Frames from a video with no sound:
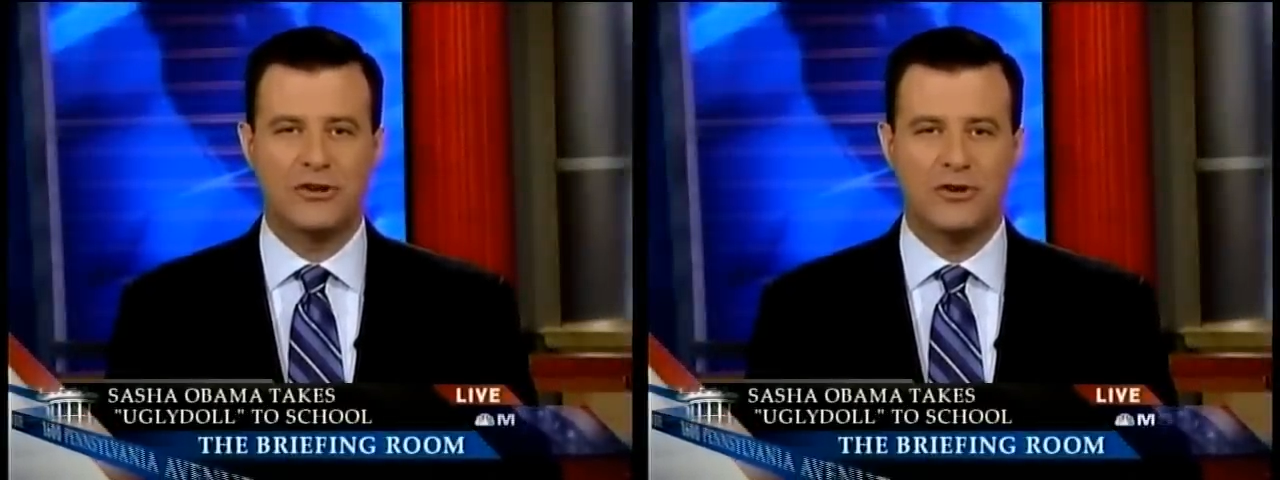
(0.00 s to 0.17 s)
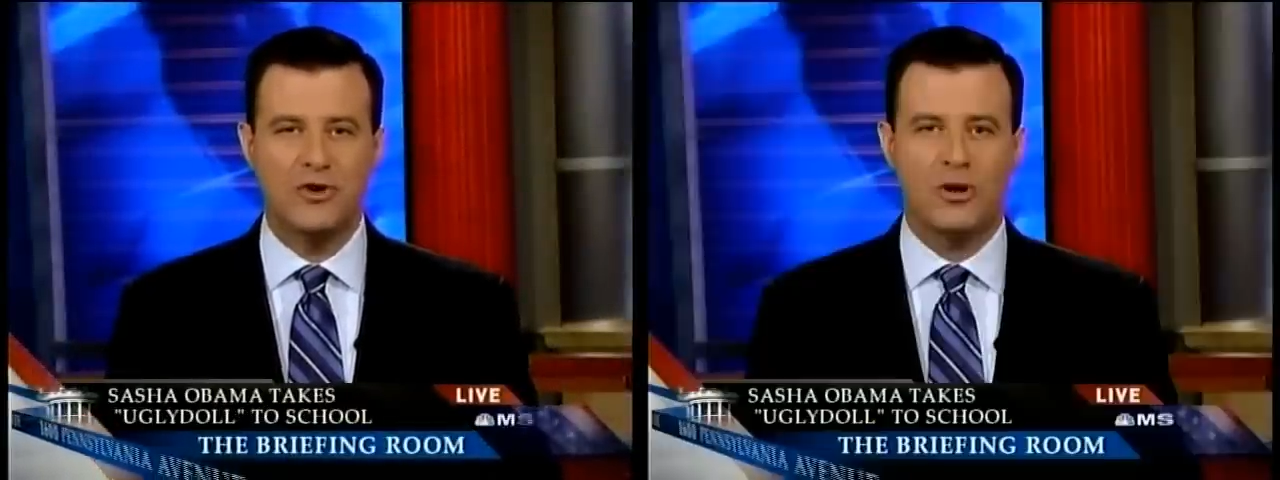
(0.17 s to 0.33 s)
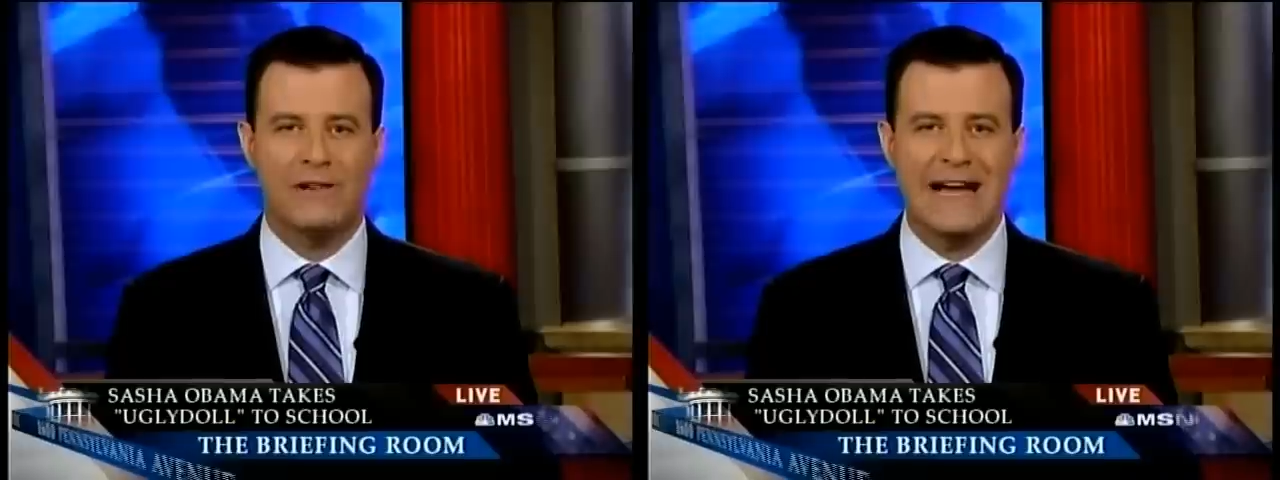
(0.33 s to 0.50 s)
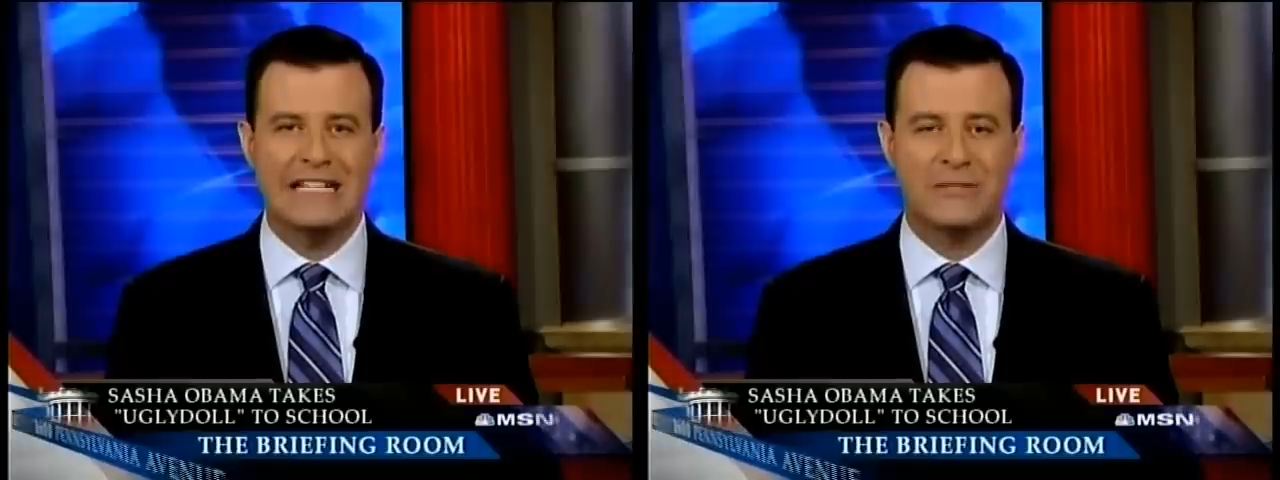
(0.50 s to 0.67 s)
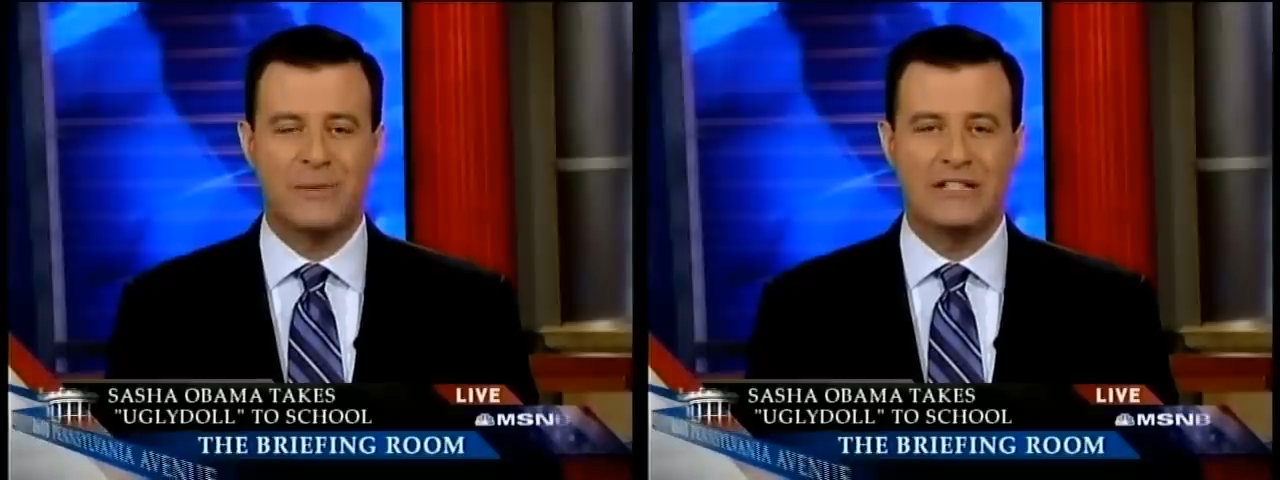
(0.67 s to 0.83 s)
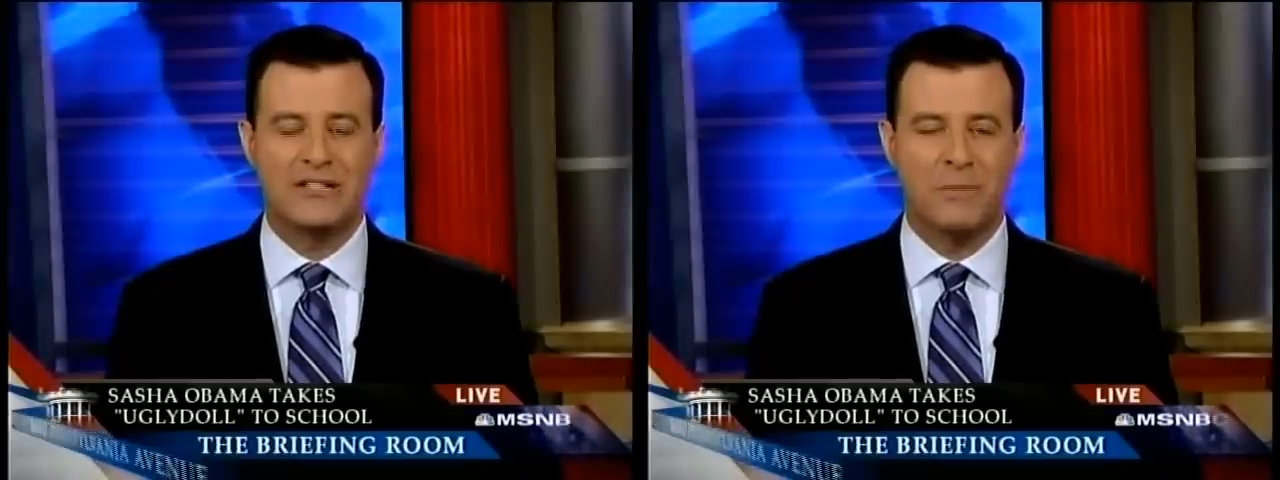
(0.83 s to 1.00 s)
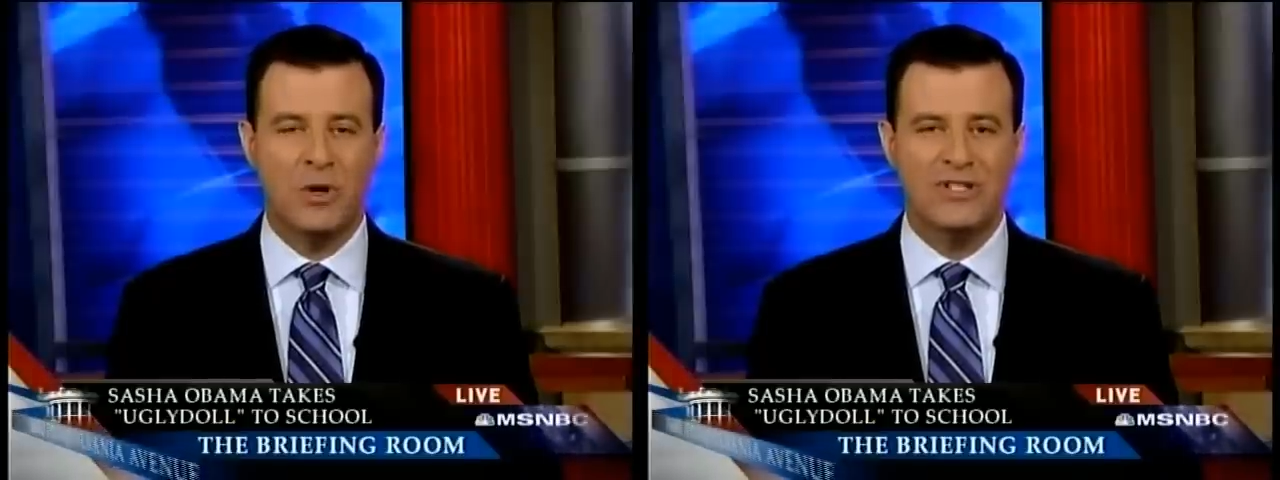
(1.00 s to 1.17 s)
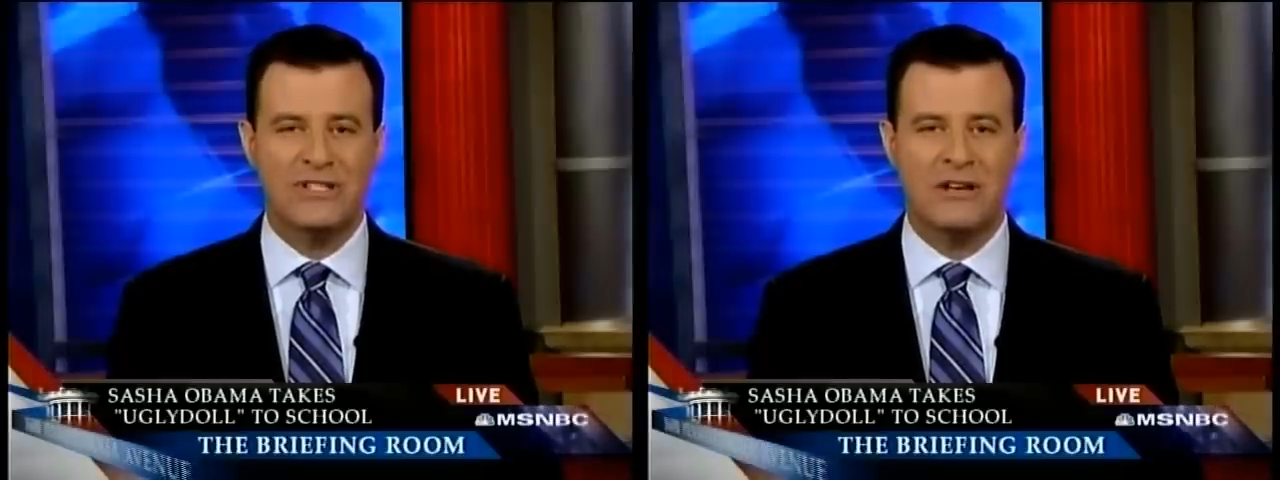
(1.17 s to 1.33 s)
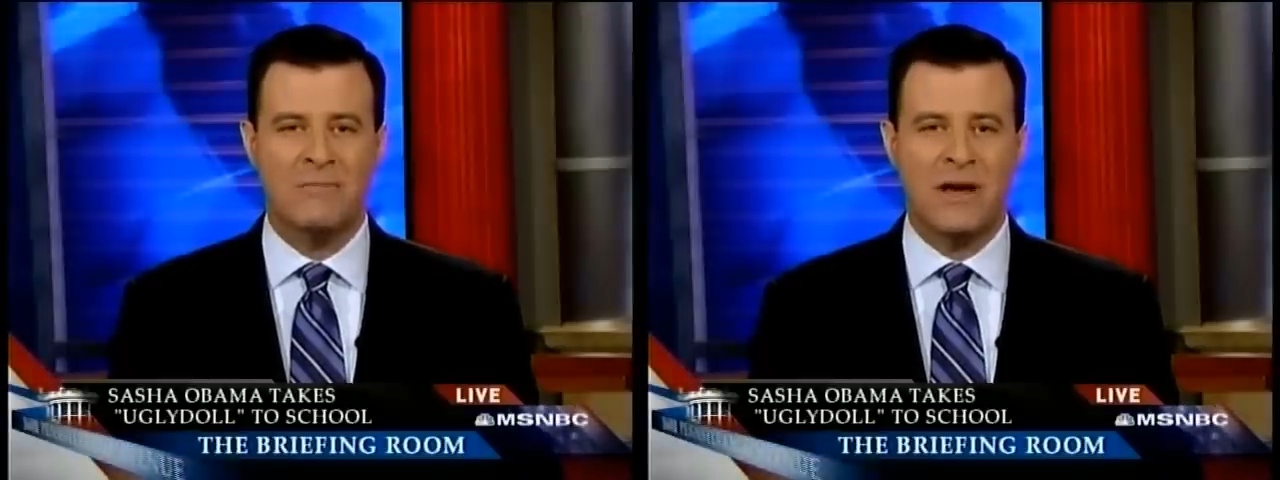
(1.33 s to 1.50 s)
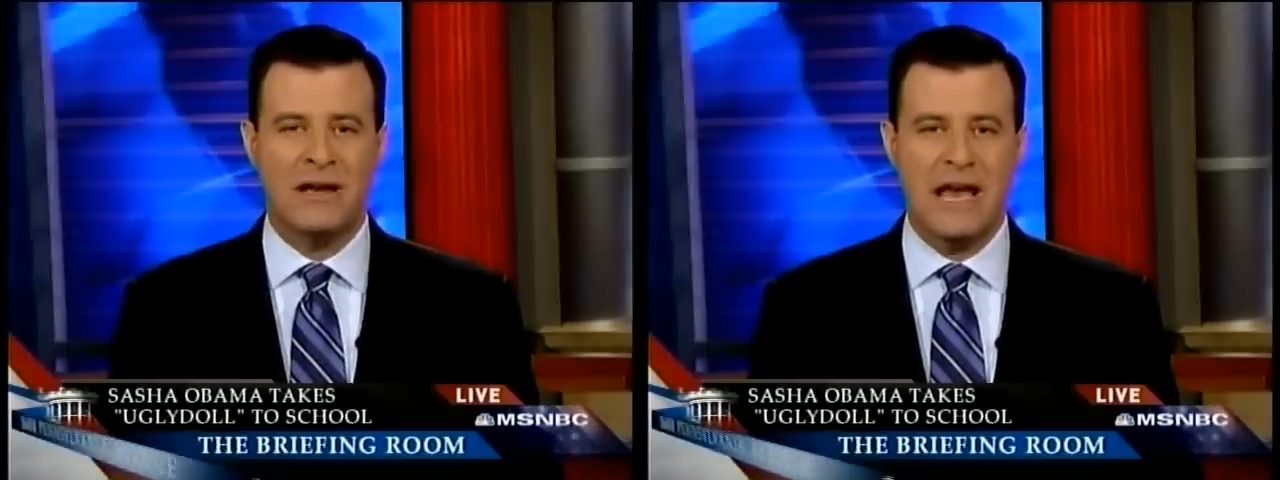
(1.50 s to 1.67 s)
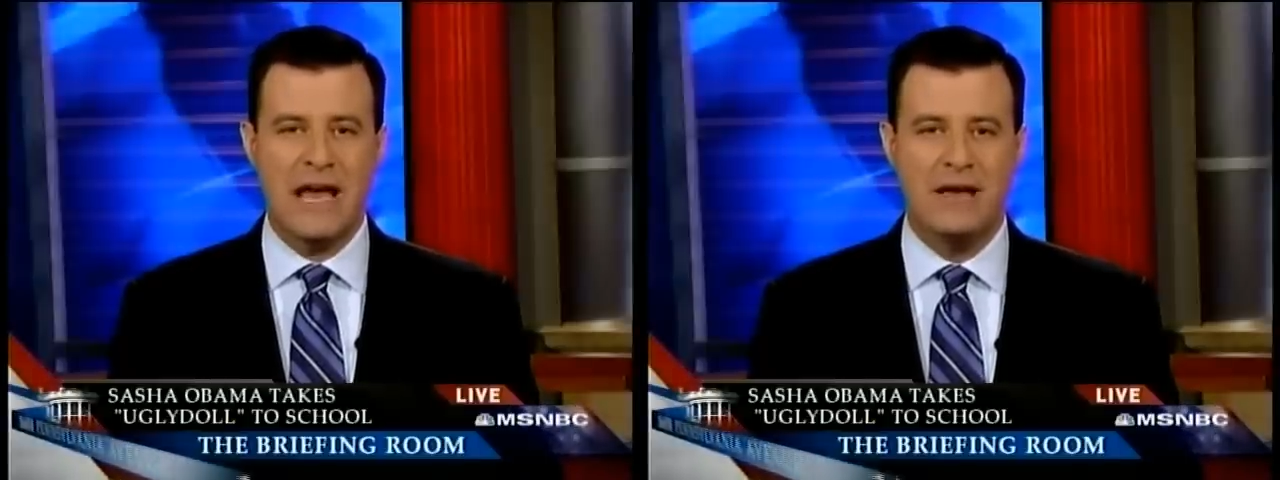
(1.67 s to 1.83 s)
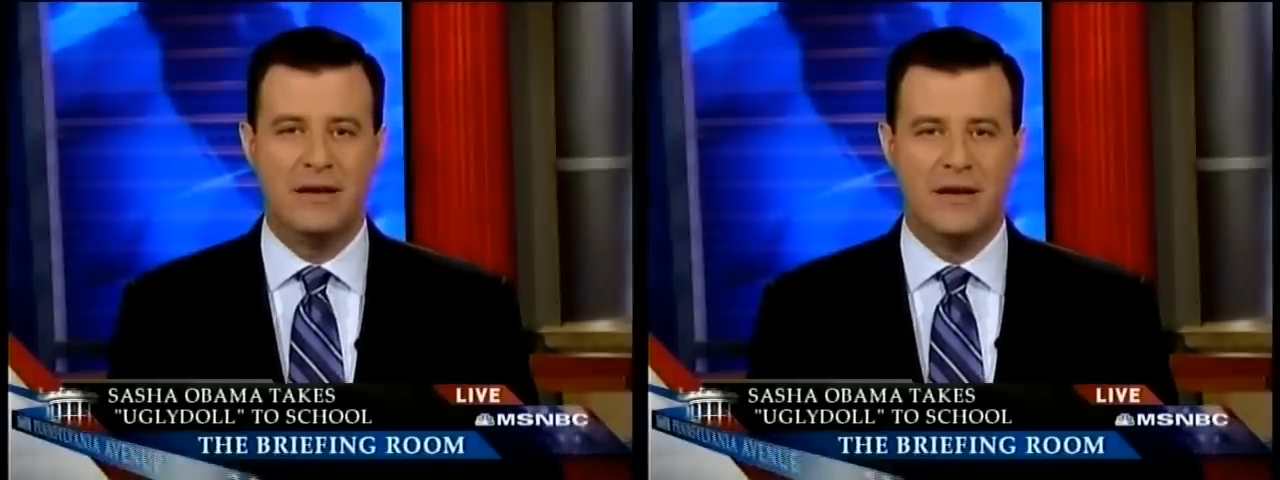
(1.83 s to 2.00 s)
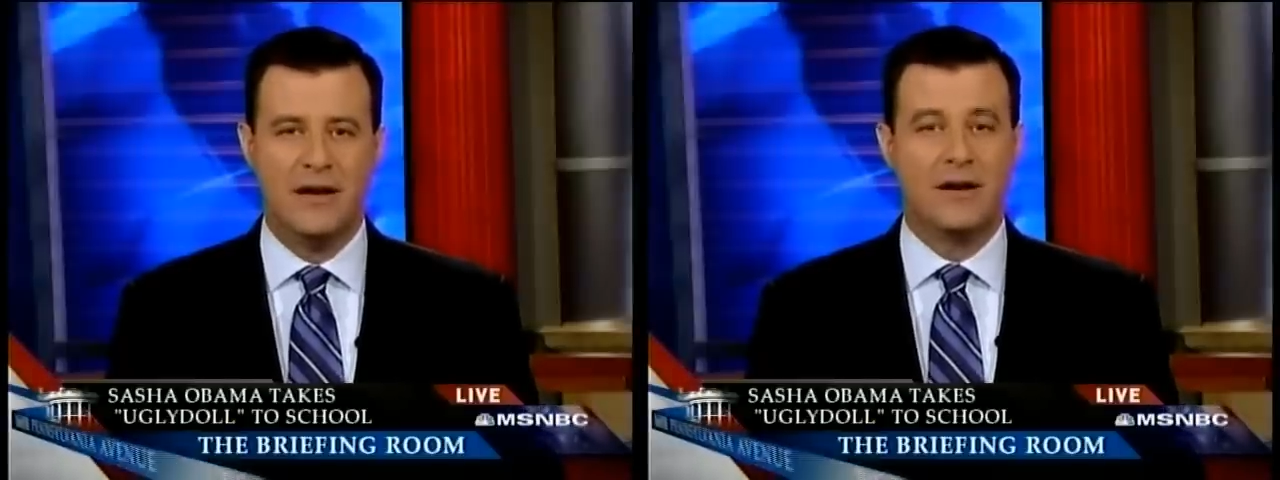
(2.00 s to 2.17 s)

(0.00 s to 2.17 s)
her new classmates most on Monday,